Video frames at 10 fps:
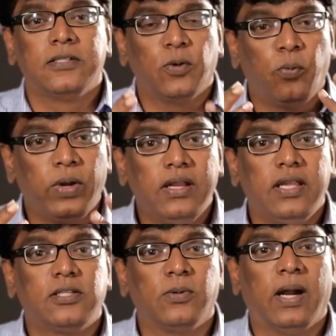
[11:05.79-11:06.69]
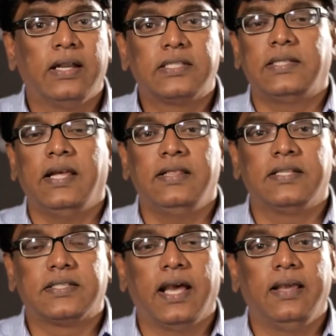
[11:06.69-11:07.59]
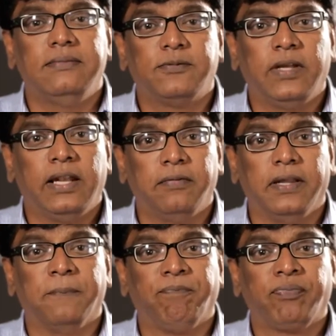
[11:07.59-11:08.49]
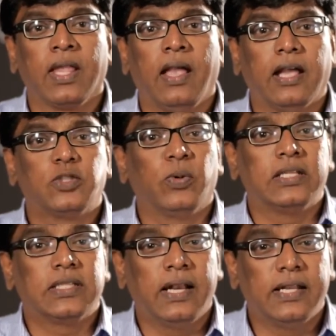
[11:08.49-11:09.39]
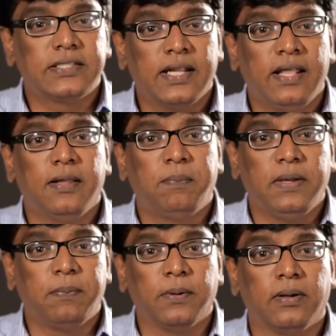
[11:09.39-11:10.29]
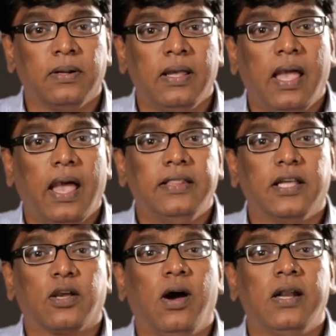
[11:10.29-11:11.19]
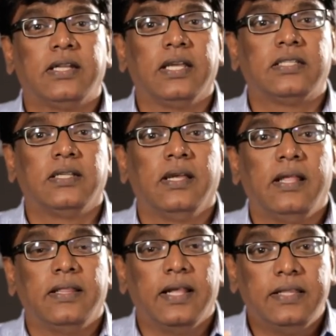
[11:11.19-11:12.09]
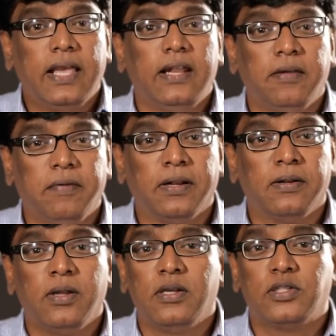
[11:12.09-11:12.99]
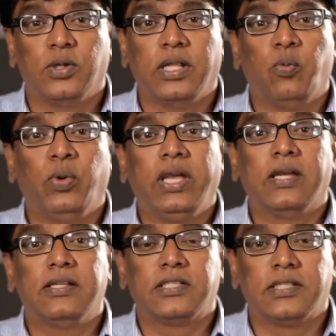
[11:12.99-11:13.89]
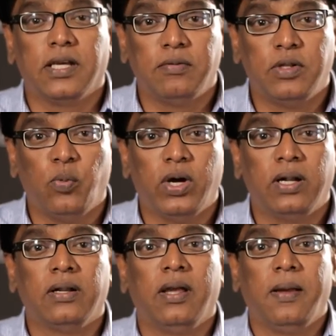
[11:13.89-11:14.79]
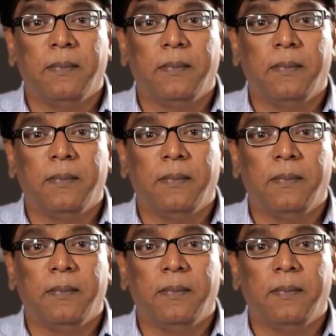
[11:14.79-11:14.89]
So we need to understand the times we live in, as well as understand the people and the context that they live in, so that we can serve the world